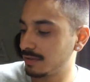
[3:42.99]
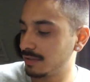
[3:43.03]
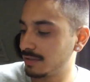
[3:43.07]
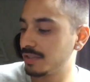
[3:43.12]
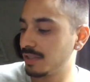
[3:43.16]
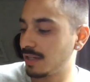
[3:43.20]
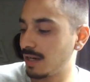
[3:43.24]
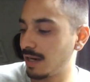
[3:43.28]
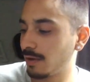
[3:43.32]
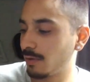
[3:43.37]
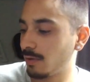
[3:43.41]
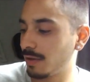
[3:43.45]
You
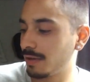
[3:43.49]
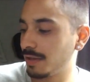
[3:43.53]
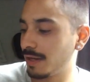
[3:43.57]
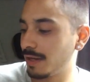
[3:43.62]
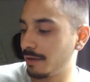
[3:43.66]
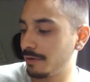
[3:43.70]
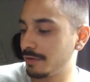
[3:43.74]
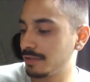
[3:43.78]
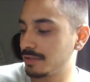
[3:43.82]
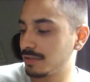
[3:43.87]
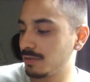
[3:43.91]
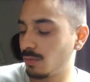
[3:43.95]
said high quality
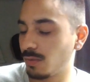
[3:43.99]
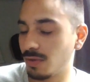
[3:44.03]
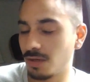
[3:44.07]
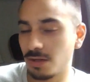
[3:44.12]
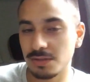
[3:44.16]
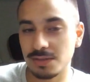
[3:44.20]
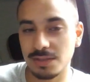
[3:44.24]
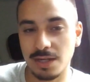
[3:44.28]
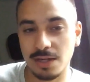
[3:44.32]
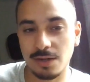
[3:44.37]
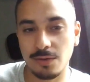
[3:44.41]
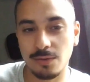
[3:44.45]
areas, and what
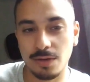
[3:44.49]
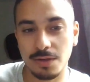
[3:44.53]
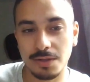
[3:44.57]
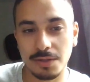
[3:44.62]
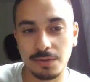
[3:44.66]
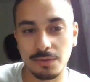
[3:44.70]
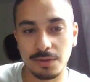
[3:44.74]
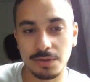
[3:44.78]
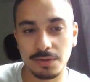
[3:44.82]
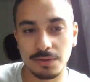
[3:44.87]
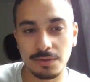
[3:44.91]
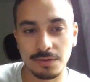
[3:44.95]
else? High
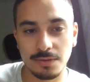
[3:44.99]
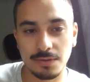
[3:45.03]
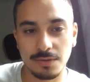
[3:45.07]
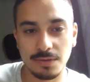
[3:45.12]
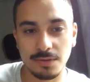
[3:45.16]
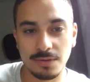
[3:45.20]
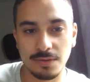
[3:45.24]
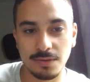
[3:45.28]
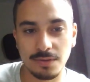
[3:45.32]
quality what?